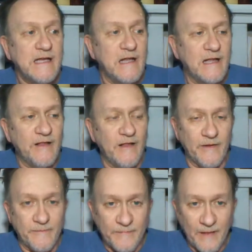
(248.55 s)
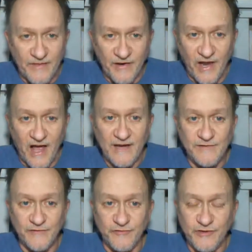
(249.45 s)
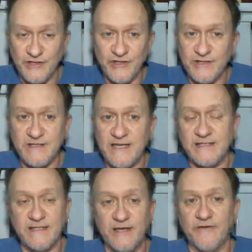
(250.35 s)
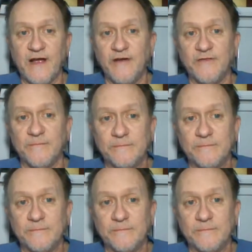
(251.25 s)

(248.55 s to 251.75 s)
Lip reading: the lives of Christians they see around them.